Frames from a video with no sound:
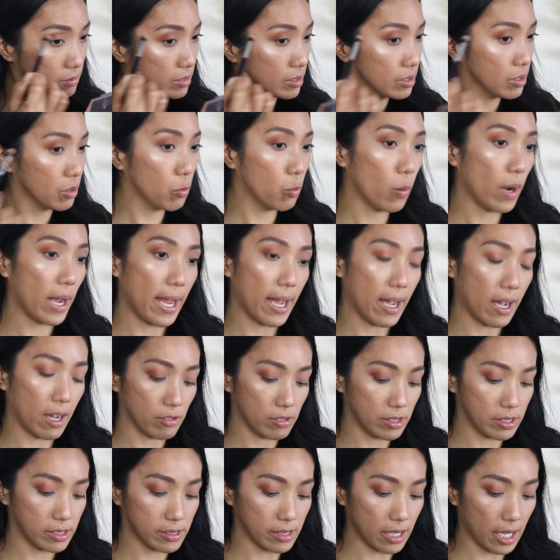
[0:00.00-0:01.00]
Wow,
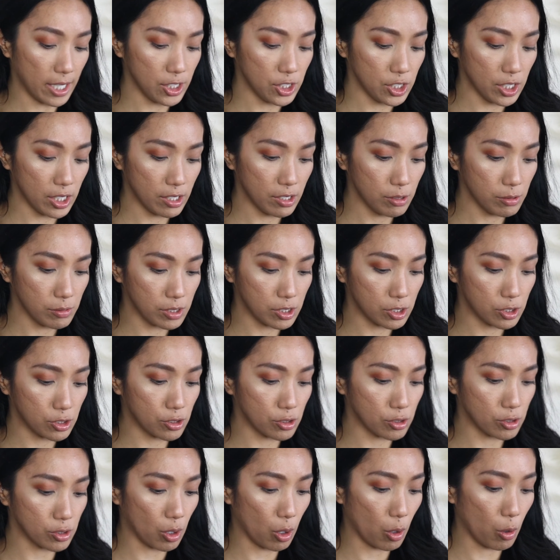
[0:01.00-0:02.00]
this eyeshadow is
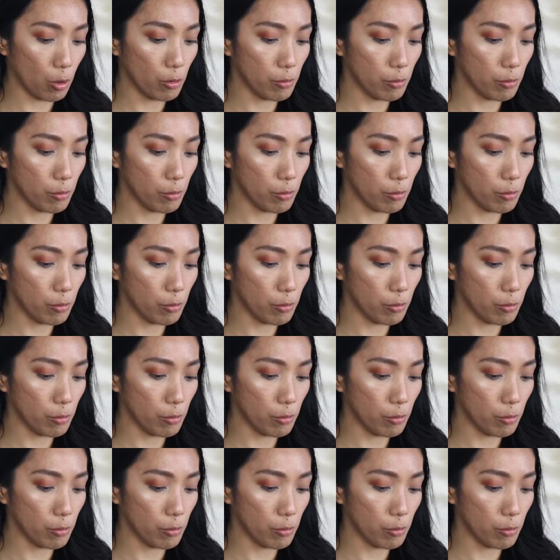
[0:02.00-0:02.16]
so